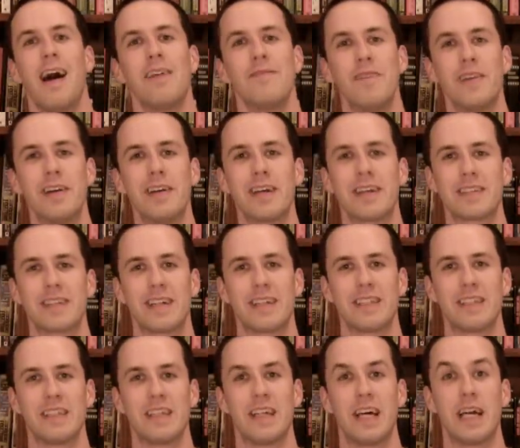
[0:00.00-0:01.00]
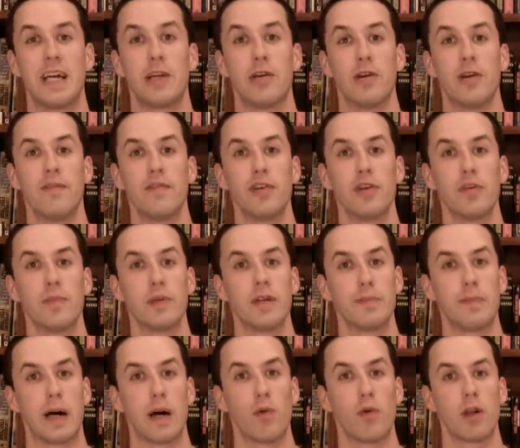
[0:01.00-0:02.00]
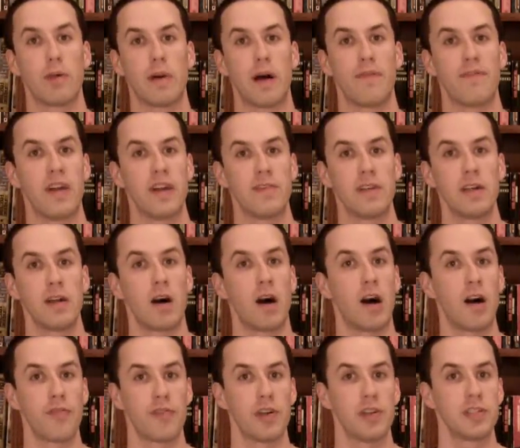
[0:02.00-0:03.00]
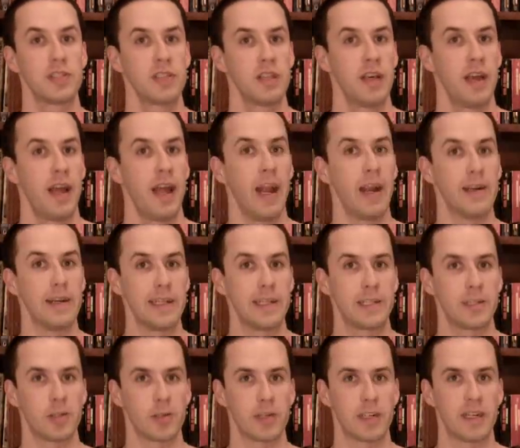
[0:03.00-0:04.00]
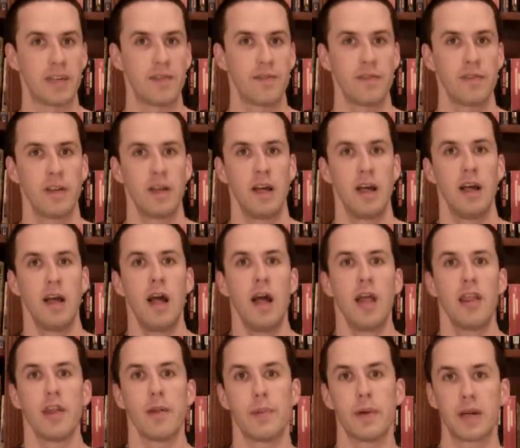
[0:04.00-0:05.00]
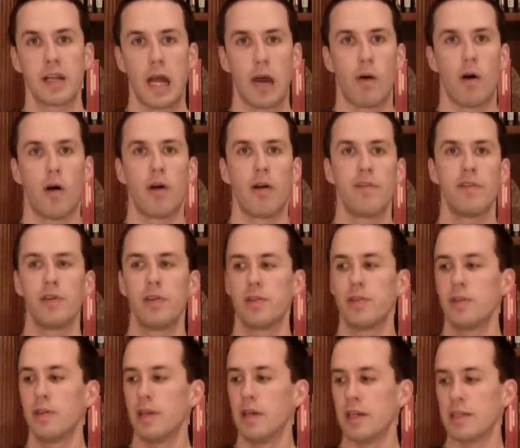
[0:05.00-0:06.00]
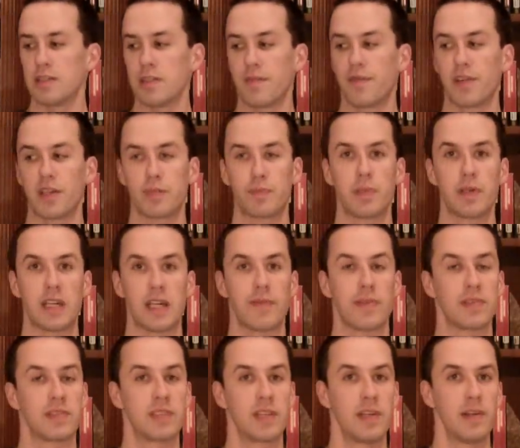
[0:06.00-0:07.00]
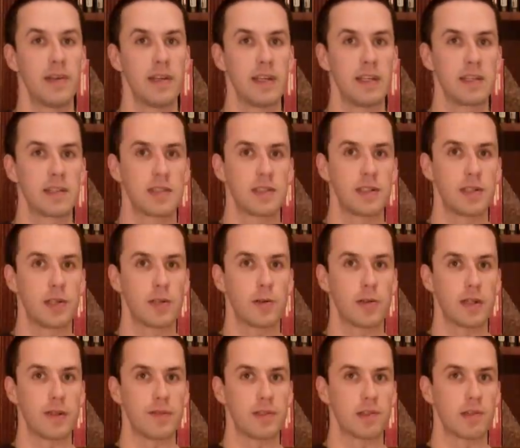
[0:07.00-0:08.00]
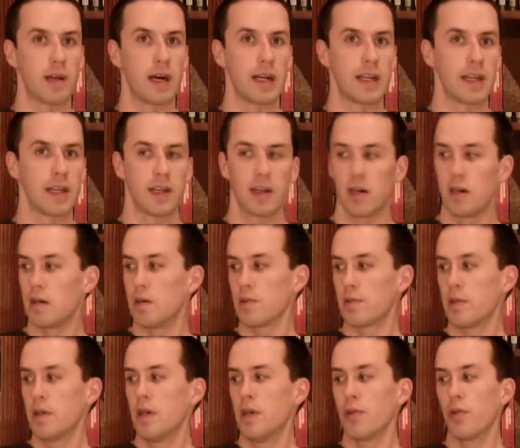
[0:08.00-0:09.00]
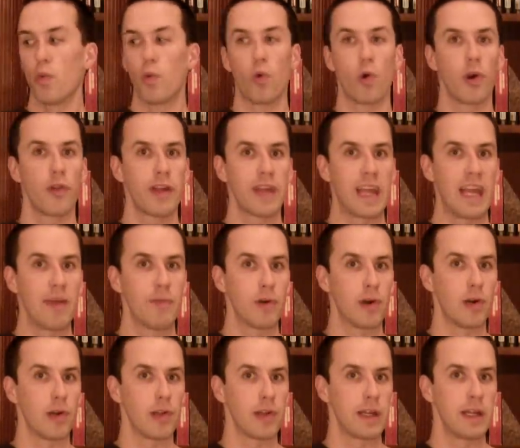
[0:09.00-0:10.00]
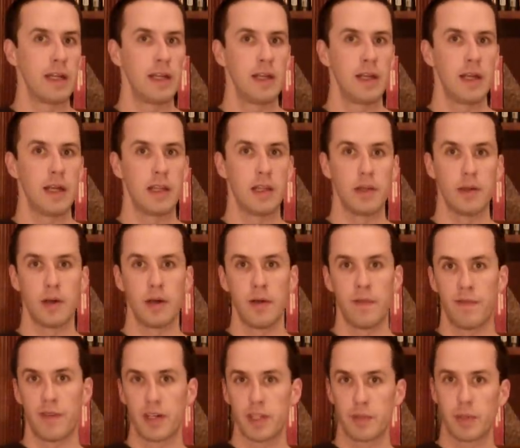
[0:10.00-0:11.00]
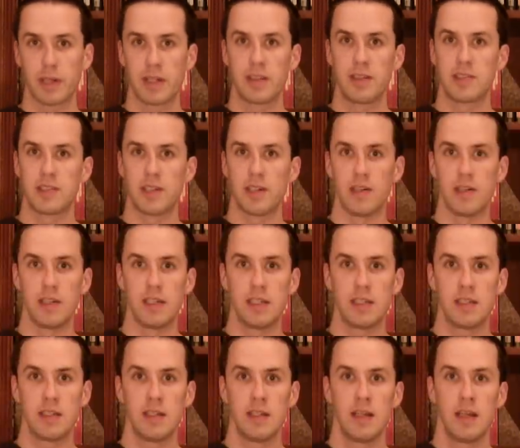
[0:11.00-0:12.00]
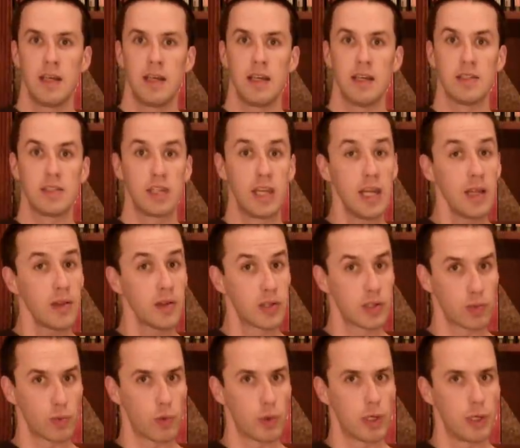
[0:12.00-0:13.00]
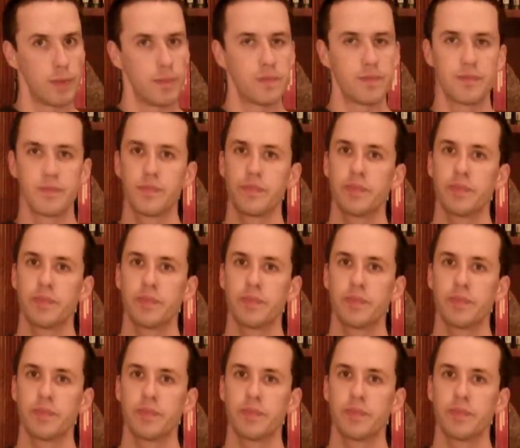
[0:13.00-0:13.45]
I'm very excited today to review a book by one of my favorite authors, Harry Turtledove. The book I want to review is the first book of a series that Turtledove is writing called The War That Came Early, and the first book in the series is Hitler's War.